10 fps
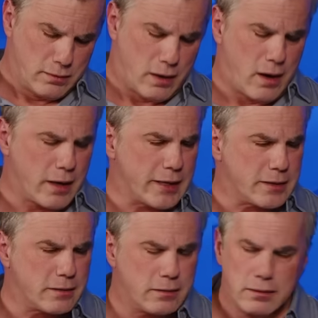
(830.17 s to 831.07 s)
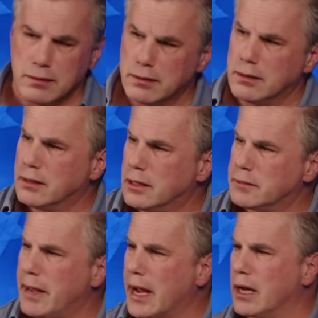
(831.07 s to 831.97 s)
August.
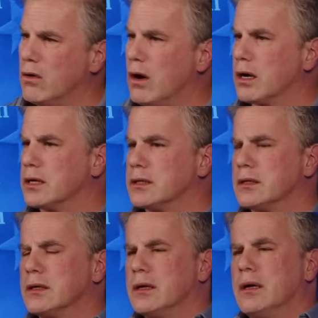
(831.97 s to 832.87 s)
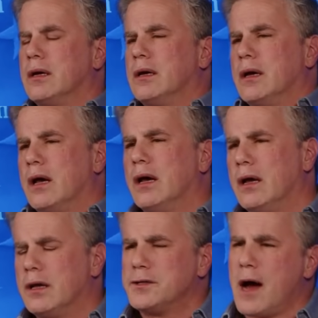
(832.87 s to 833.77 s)
It's back in August.
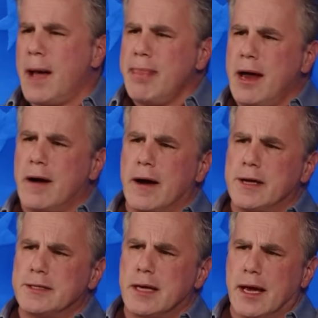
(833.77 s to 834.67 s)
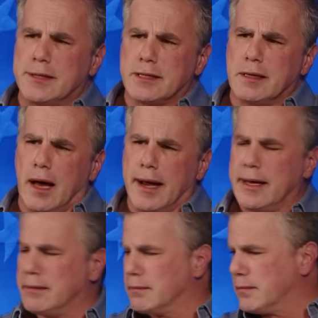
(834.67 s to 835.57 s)
So I'm there as as
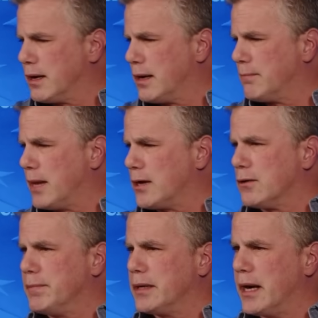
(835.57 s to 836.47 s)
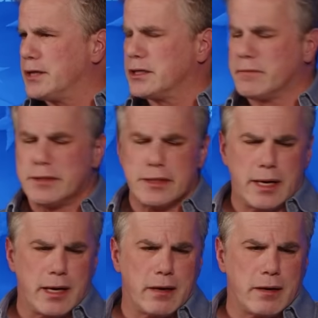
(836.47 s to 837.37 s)
client. Uh, Michael Bekesha was
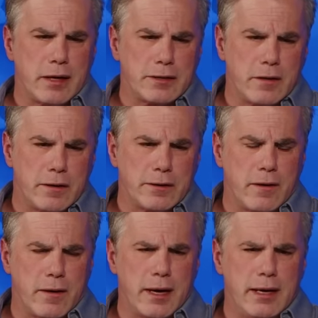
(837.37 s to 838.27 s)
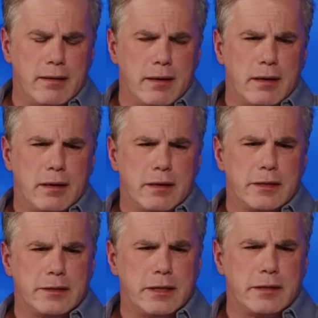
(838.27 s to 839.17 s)
there as our attorney,
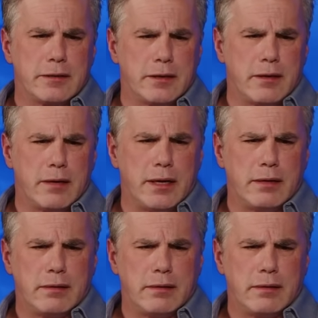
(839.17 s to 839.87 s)
senior attorney.